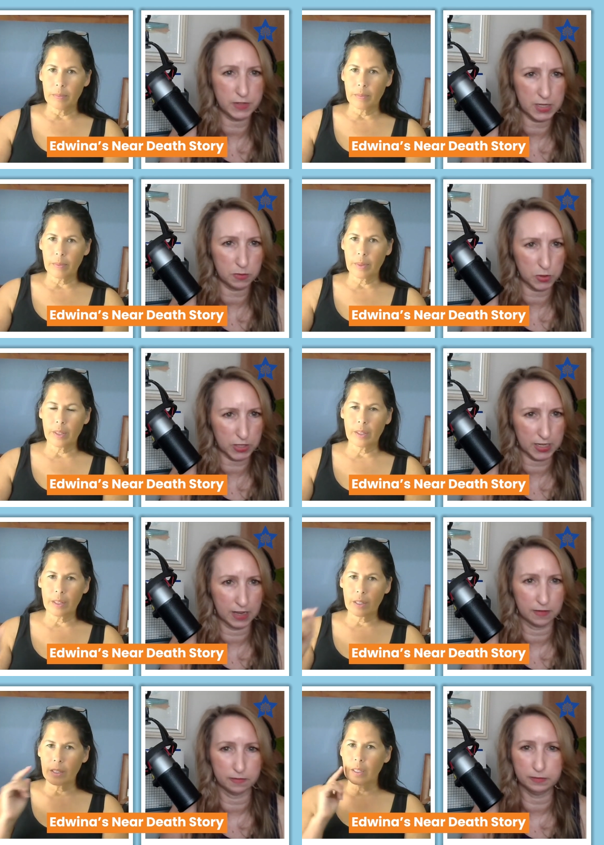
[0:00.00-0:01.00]

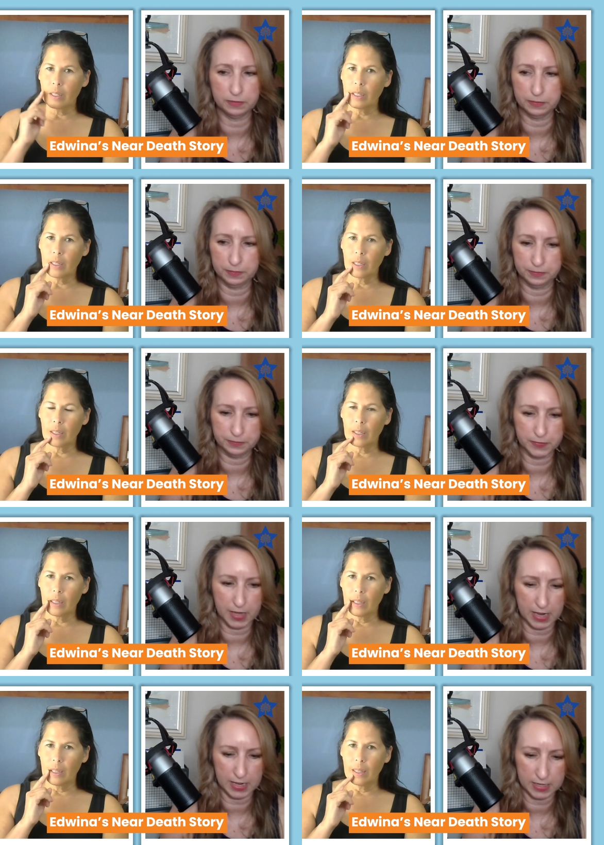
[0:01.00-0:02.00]
Speaker 1: 15%,
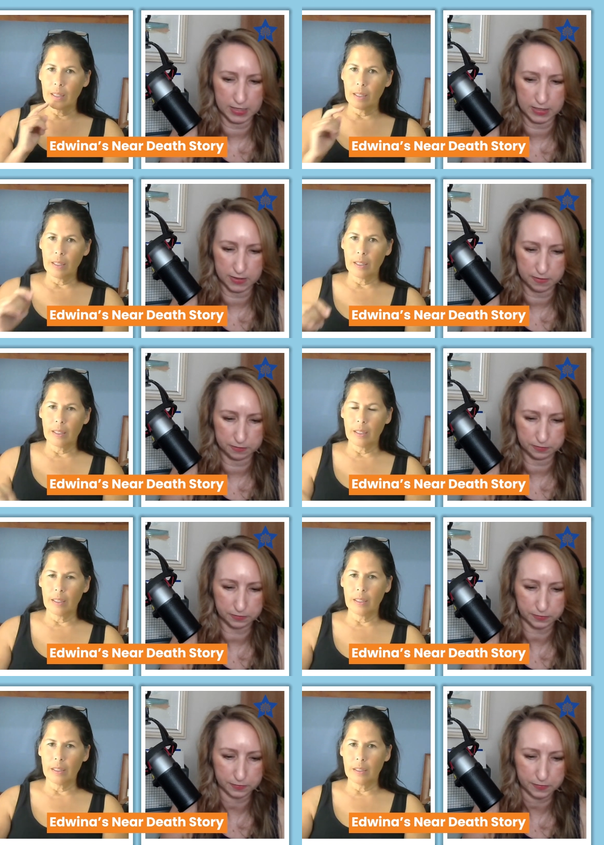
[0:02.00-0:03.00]
and
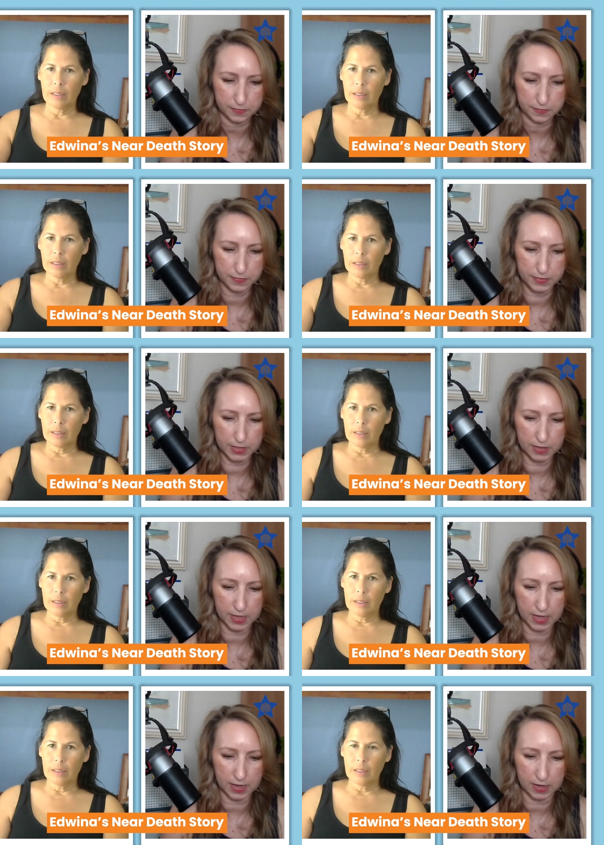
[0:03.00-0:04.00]

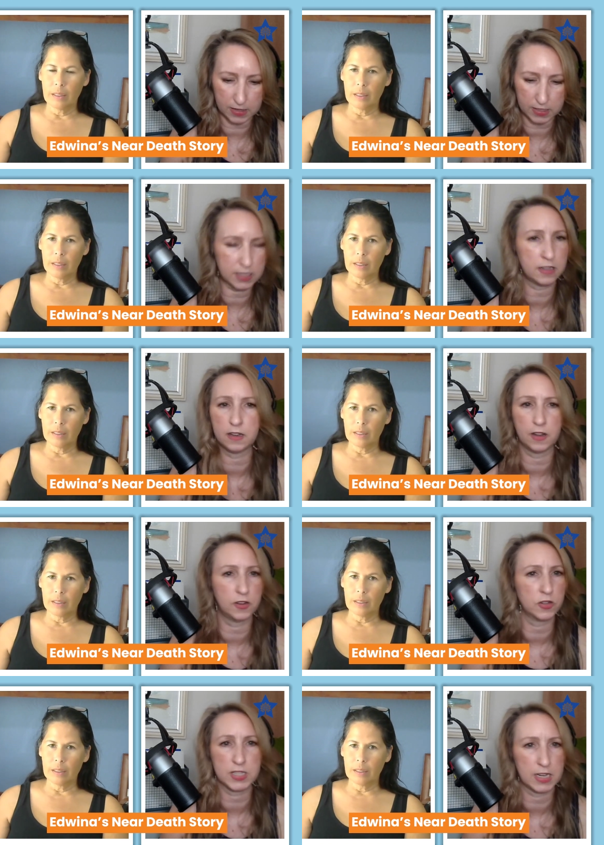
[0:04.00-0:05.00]
they didn't
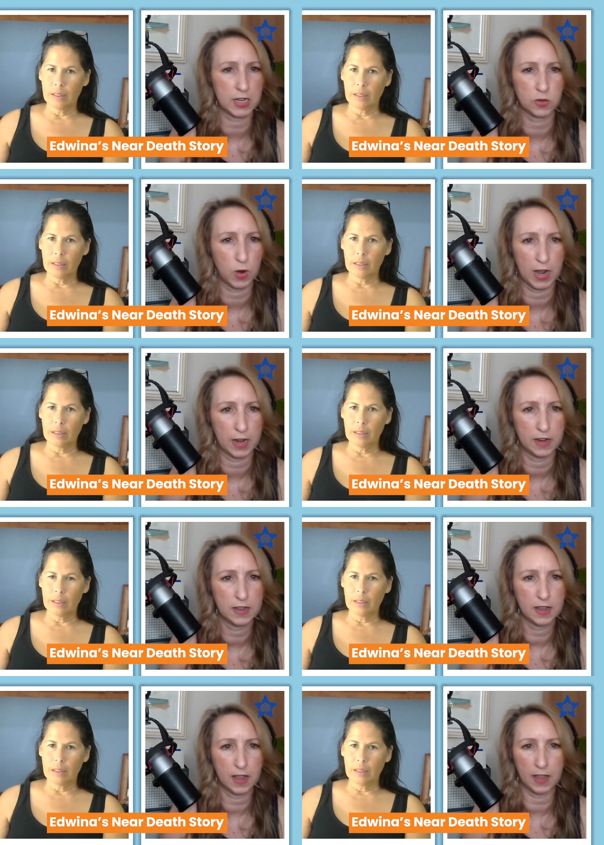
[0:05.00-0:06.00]
understand why.
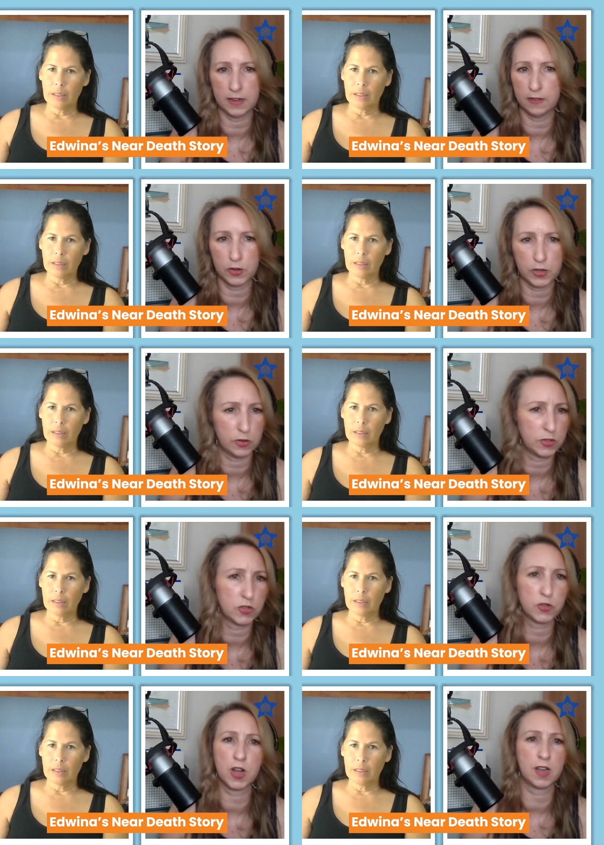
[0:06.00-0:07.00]
I'd never
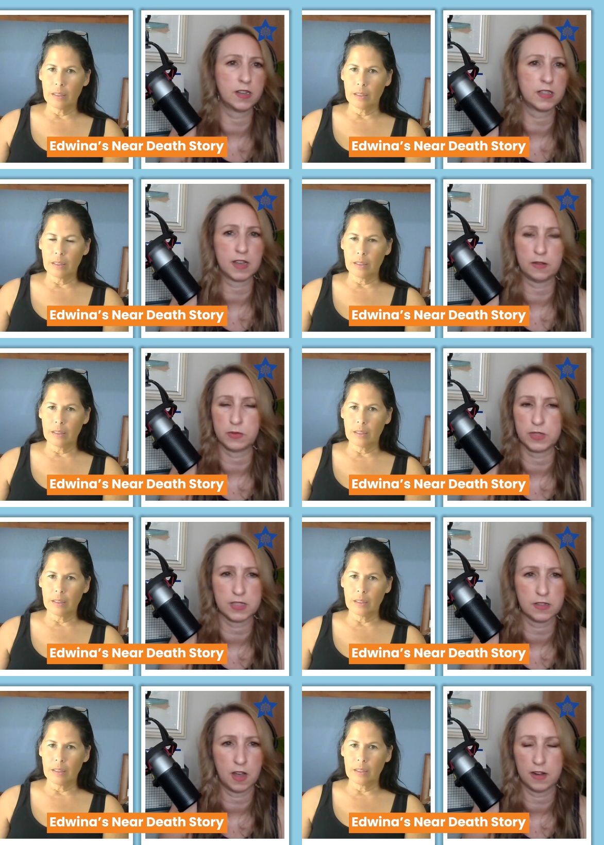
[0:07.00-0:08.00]
used drugs. I
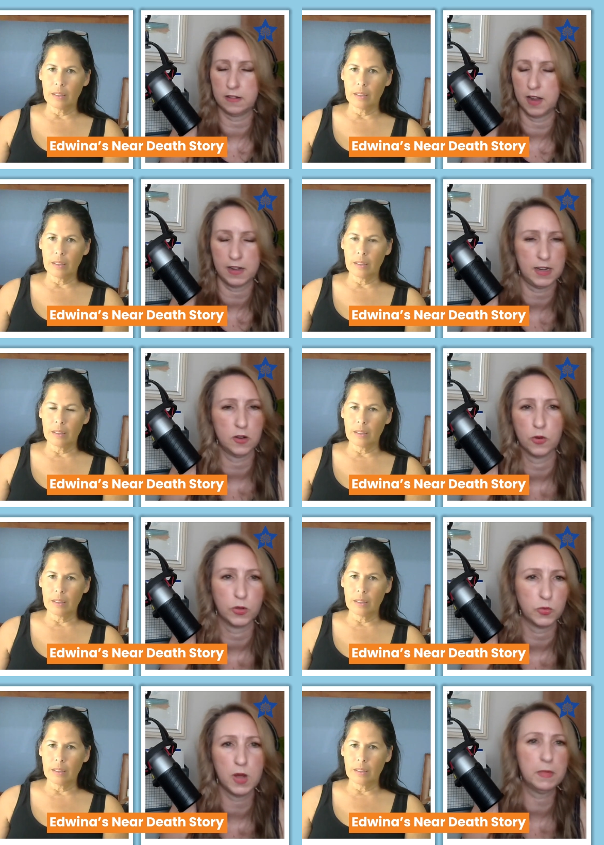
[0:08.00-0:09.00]
was not a 90
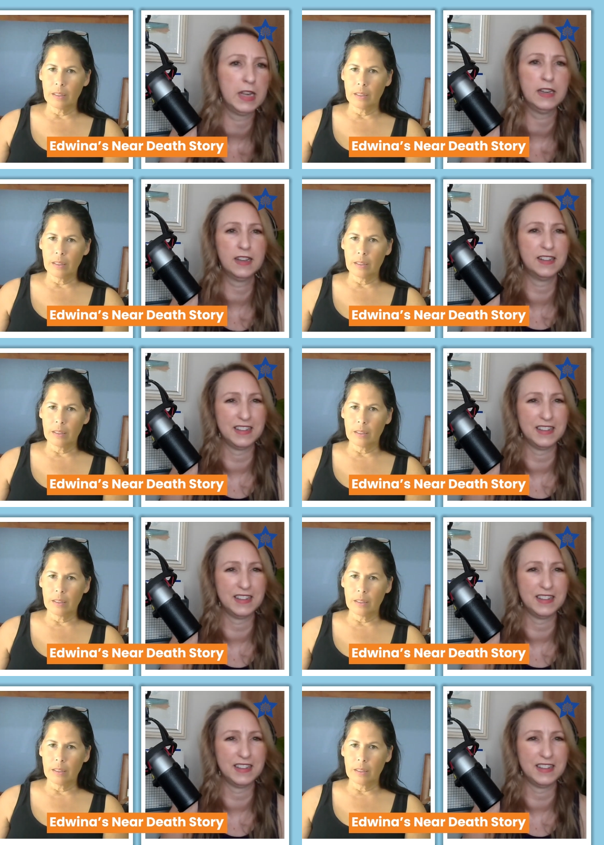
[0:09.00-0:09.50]
year old woman,